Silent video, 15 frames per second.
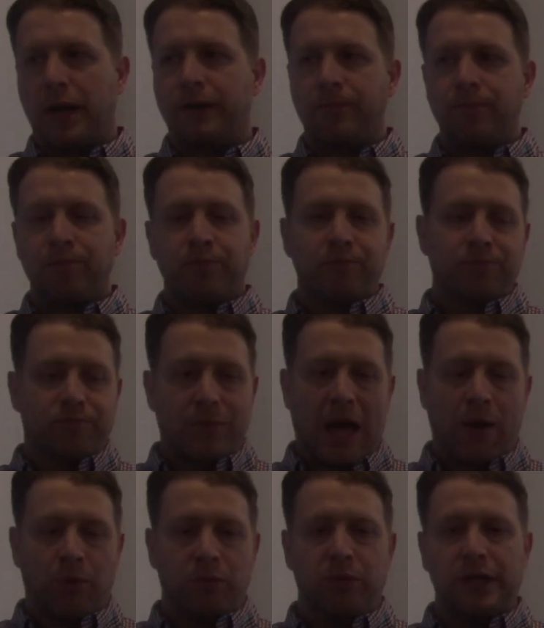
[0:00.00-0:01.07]
but
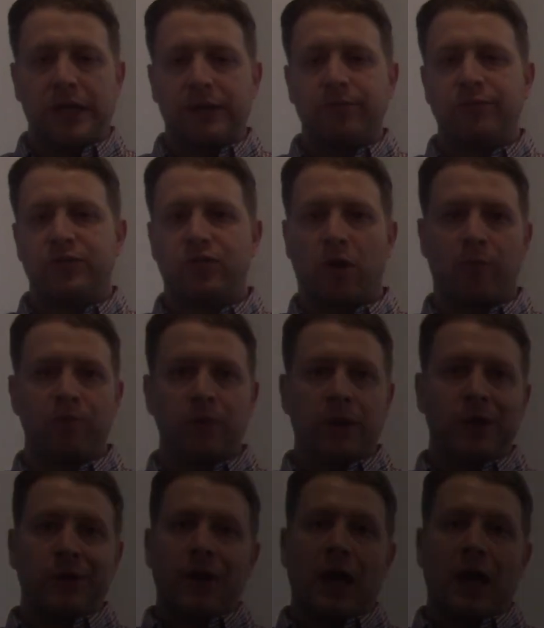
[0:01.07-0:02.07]
that would be it. So